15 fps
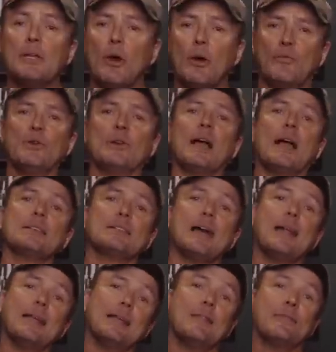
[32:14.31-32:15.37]
me know if you guys
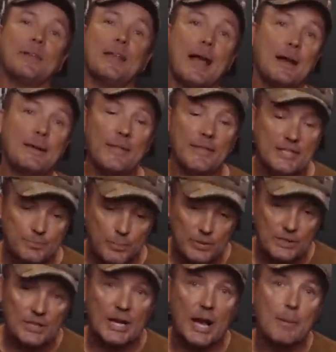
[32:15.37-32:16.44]
got anything out of this.
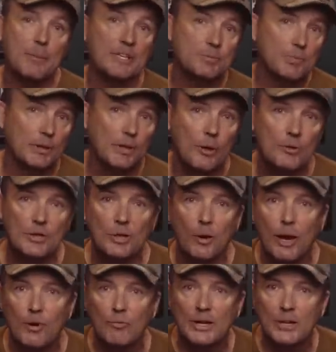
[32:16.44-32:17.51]
Put the comments below. You know
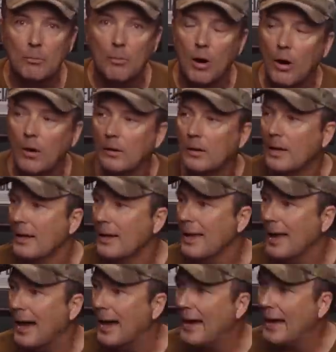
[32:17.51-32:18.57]
I read them all.
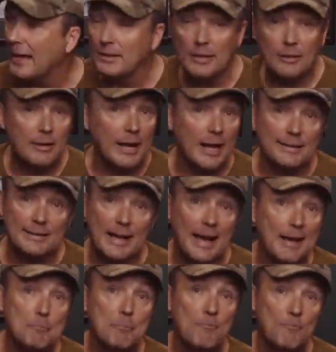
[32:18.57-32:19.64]
Uh, I literally, I,
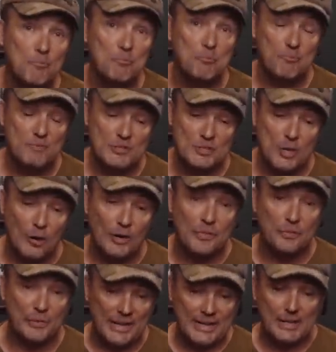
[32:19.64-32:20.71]
I
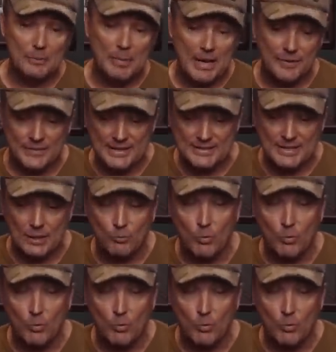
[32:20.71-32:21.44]
started thinking about this. I